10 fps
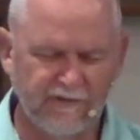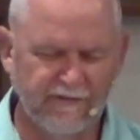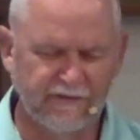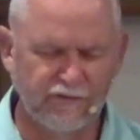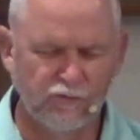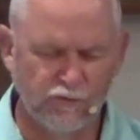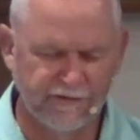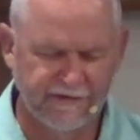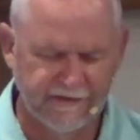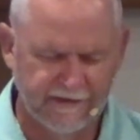that you
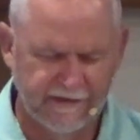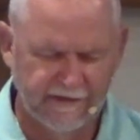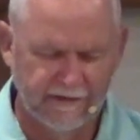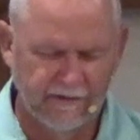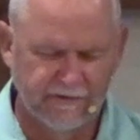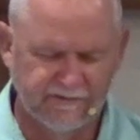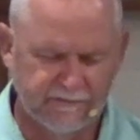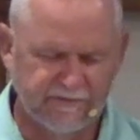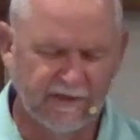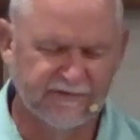would
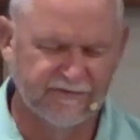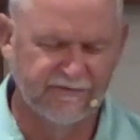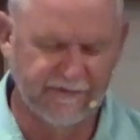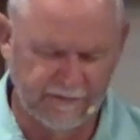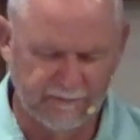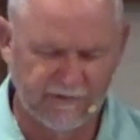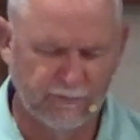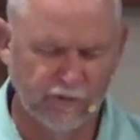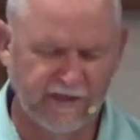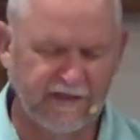touch them and
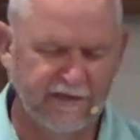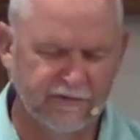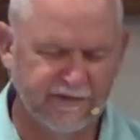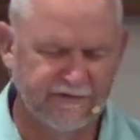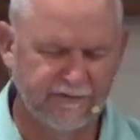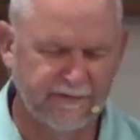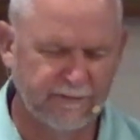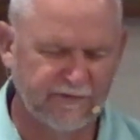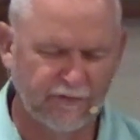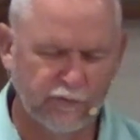bring healing to
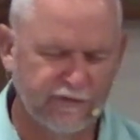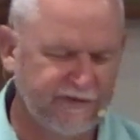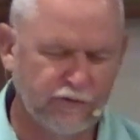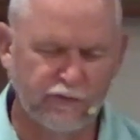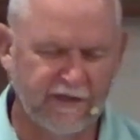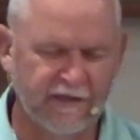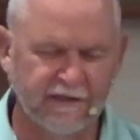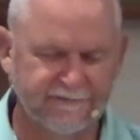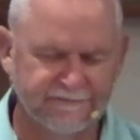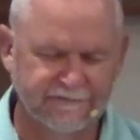them as only you can.